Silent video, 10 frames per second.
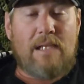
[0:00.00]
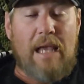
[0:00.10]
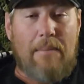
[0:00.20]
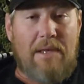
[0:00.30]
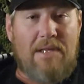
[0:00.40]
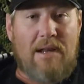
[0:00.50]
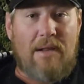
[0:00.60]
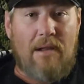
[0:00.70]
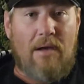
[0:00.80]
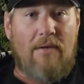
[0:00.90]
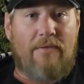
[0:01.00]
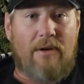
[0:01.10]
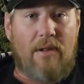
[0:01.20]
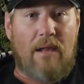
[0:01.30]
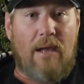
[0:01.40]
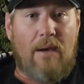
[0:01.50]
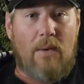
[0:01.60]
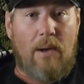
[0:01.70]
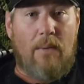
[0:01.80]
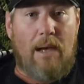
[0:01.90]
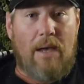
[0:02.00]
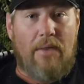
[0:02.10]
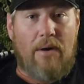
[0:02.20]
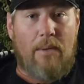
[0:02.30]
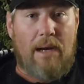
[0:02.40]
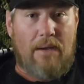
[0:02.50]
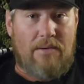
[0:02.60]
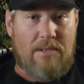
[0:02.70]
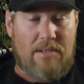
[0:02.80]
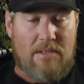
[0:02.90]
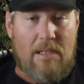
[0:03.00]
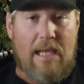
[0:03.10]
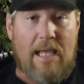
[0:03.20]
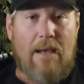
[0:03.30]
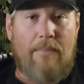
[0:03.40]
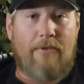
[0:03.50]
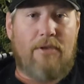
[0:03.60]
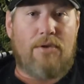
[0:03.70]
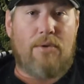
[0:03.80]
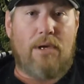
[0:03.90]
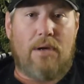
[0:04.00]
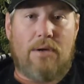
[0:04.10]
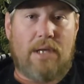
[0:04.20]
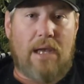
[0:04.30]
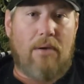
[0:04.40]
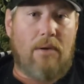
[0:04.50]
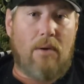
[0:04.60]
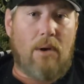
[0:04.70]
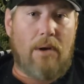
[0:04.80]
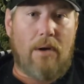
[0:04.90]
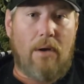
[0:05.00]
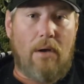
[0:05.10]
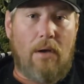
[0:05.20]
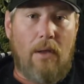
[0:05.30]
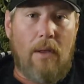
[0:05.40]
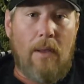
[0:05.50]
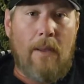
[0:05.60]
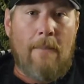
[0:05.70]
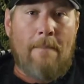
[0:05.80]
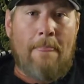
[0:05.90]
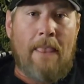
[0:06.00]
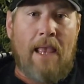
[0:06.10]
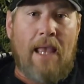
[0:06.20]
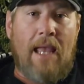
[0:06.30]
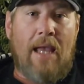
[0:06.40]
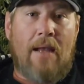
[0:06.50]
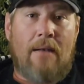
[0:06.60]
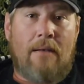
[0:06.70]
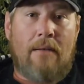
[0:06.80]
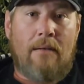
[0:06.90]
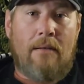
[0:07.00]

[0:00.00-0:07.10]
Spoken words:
I missed it quite a while there when I was laid up for the 2 years. I couldn't go out at all, and